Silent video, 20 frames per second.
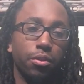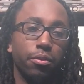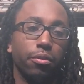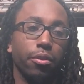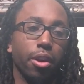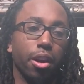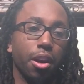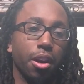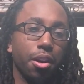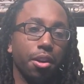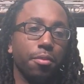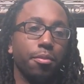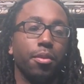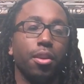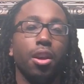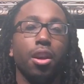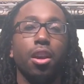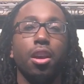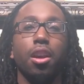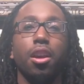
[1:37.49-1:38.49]
frame
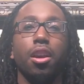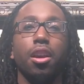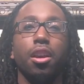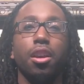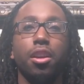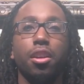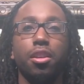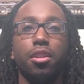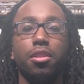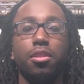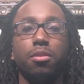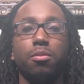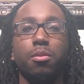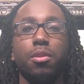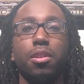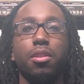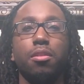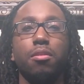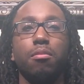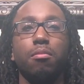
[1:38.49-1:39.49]
is
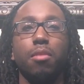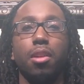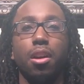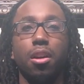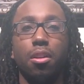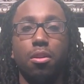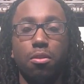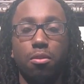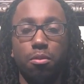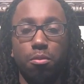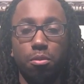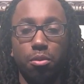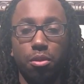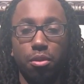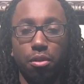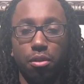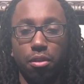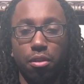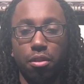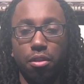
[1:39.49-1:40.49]
with my
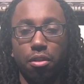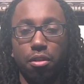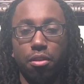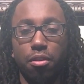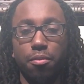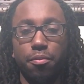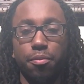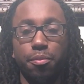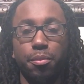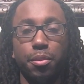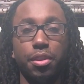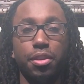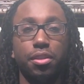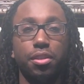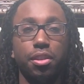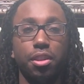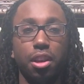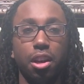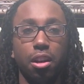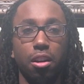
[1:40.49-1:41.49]
homegirl, Miss
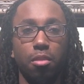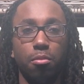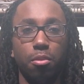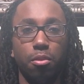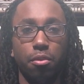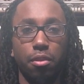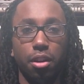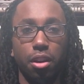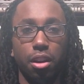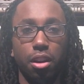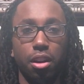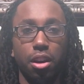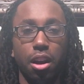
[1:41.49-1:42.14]
Tierra Marie.